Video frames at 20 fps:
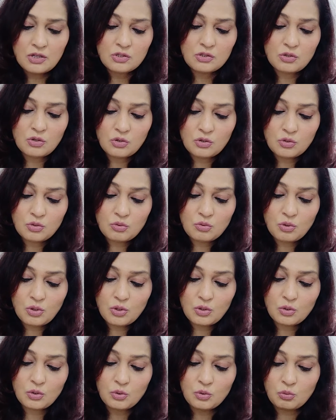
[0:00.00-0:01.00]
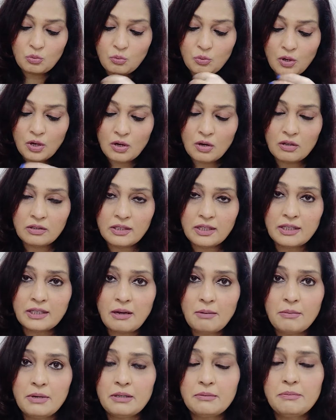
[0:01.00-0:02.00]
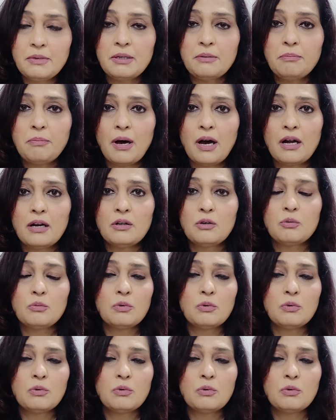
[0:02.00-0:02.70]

So you to work on that commitment part,